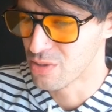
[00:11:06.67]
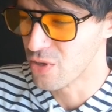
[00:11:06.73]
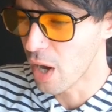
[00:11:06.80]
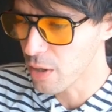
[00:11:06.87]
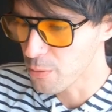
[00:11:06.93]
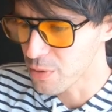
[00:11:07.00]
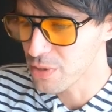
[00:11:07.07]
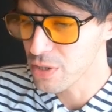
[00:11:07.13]

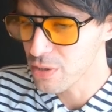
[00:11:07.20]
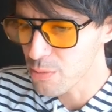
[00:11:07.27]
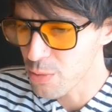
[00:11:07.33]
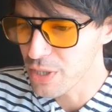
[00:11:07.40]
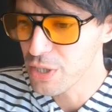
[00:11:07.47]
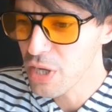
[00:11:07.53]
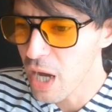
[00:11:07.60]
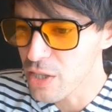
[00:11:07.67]
Dog, when
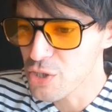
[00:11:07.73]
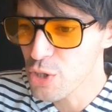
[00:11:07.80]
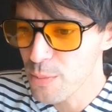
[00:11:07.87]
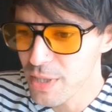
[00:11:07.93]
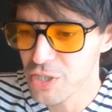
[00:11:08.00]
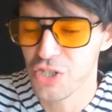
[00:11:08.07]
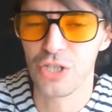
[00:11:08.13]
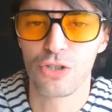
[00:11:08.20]
you got
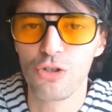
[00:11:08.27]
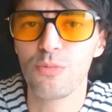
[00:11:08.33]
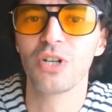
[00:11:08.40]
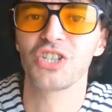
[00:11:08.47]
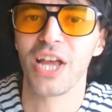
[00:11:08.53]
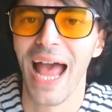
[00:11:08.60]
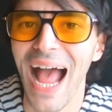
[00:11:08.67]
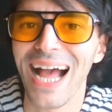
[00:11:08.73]
too
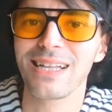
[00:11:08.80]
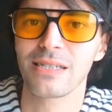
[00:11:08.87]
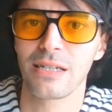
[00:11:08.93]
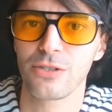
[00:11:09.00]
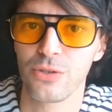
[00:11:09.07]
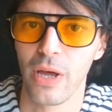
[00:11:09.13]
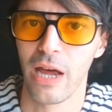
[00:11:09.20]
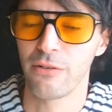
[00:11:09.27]
much
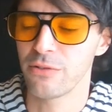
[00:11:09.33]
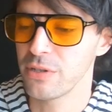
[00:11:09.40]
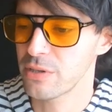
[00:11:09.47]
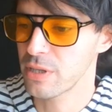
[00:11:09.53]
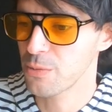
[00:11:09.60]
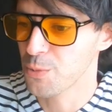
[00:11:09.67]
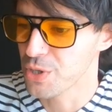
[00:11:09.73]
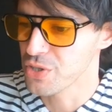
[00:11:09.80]
access to
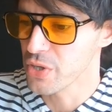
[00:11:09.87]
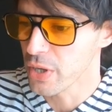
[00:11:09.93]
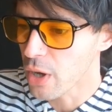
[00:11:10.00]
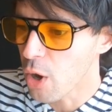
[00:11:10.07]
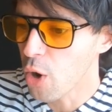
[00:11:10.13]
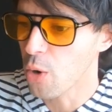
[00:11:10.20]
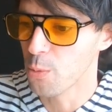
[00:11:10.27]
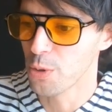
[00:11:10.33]
everything, where it's
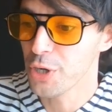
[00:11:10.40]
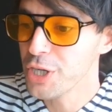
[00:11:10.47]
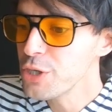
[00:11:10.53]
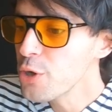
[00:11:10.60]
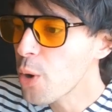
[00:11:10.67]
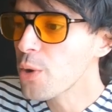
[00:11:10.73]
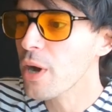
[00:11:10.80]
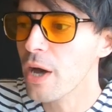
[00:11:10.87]
like, oh, where
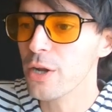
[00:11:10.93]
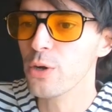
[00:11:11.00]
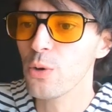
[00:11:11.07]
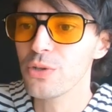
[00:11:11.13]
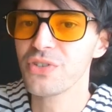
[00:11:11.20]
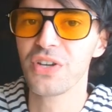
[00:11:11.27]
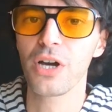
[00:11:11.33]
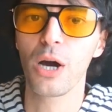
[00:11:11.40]
you don't gotta
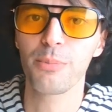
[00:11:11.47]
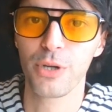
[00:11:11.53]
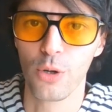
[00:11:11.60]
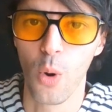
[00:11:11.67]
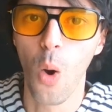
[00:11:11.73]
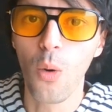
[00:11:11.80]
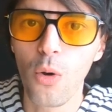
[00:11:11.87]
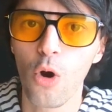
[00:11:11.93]
go dig up
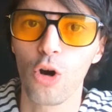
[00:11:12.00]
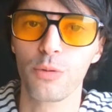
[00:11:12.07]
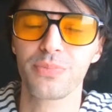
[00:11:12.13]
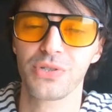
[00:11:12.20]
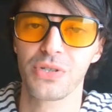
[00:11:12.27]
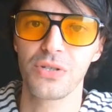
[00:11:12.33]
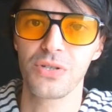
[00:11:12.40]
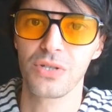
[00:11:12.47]
your own
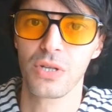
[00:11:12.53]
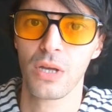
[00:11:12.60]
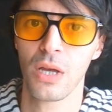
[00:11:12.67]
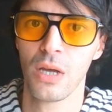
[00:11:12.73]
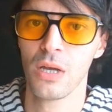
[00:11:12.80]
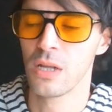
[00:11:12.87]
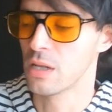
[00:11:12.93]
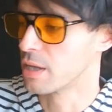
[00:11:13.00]
corpses,
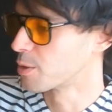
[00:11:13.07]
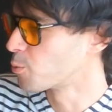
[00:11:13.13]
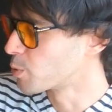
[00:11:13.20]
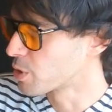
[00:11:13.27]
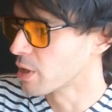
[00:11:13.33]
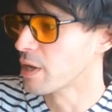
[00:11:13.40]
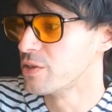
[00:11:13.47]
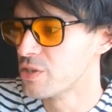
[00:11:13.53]

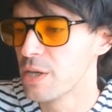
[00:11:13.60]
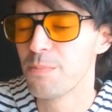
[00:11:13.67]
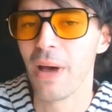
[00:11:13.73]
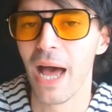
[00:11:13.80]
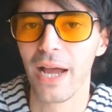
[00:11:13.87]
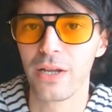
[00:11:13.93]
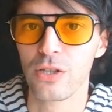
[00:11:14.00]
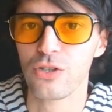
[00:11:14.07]
like they did
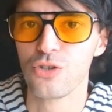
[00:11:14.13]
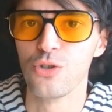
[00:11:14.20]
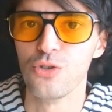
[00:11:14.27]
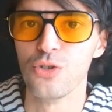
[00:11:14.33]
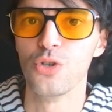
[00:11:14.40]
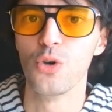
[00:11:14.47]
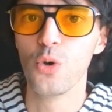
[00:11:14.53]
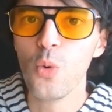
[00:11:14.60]
back in to
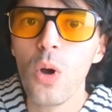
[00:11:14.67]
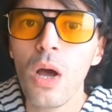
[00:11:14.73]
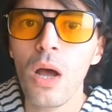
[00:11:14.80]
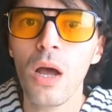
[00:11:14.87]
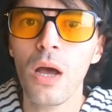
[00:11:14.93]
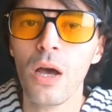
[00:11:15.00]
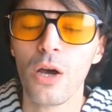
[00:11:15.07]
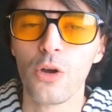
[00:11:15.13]
do
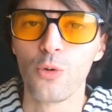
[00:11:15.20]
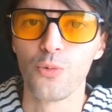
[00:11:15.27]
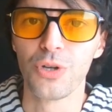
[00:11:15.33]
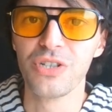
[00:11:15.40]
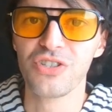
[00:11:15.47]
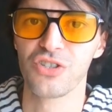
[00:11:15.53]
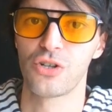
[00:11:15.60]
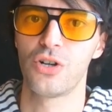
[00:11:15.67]

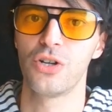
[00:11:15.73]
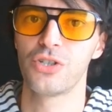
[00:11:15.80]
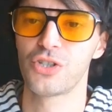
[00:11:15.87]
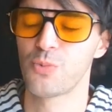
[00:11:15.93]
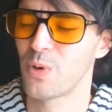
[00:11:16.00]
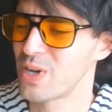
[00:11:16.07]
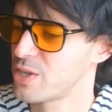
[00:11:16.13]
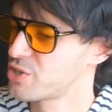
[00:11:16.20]

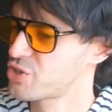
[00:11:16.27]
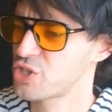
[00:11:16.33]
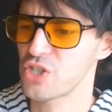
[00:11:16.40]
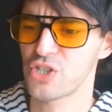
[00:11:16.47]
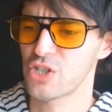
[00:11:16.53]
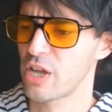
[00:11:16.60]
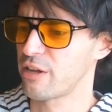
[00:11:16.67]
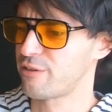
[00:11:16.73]
research, when it's
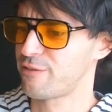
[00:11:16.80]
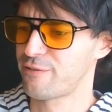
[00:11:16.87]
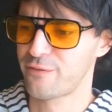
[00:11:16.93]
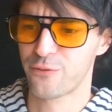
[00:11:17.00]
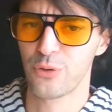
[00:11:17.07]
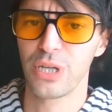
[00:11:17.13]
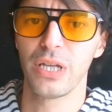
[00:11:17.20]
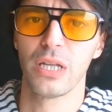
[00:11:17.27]
just like
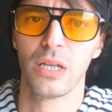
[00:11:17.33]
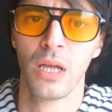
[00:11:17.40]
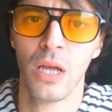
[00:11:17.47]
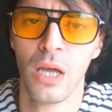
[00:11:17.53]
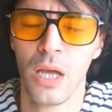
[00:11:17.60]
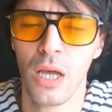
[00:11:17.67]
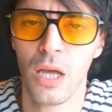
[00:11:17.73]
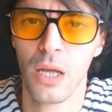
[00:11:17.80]
free
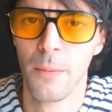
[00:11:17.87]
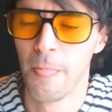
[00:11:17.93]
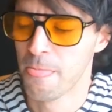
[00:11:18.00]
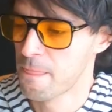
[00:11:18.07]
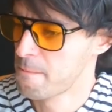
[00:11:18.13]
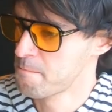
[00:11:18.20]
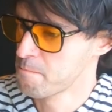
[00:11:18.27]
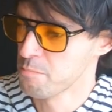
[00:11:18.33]

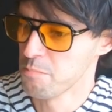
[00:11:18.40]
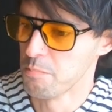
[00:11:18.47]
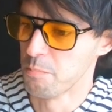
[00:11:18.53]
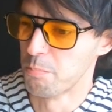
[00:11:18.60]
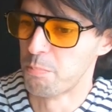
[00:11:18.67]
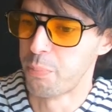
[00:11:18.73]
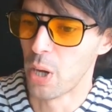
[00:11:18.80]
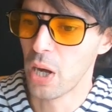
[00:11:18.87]

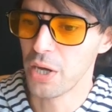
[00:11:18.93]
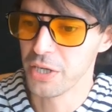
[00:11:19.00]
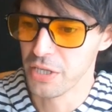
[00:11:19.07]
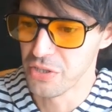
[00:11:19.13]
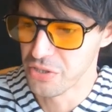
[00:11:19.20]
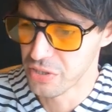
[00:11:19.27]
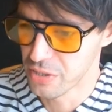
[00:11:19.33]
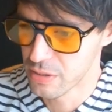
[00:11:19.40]

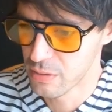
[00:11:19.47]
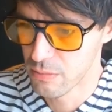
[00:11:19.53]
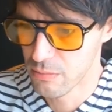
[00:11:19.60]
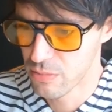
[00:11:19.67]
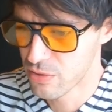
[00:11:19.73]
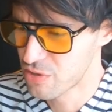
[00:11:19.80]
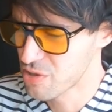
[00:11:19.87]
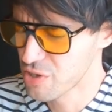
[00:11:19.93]
bodies
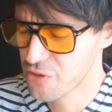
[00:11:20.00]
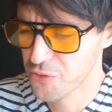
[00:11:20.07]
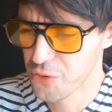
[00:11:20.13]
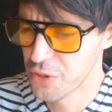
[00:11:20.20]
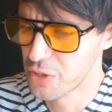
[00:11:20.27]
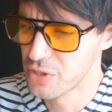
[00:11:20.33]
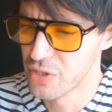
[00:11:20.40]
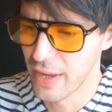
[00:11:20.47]
just
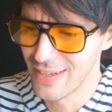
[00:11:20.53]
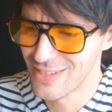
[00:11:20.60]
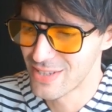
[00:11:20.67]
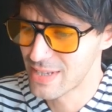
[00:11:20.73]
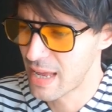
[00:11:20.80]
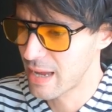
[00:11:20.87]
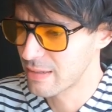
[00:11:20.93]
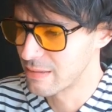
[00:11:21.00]
for you to
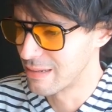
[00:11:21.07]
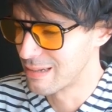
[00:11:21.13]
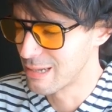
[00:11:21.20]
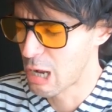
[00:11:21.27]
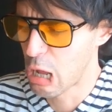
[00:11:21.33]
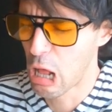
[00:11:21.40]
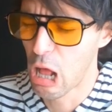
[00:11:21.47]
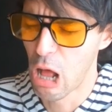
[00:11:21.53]
dissect
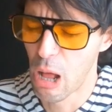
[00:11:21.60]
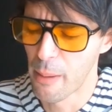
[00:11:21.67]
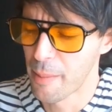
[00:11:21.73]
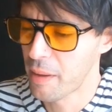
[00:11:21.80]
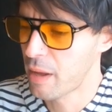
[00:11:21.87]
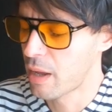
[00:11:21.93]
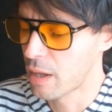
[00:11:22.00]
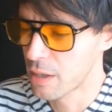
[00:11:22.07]
and, oh
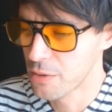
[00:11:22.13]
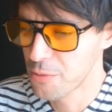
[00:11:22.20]
man,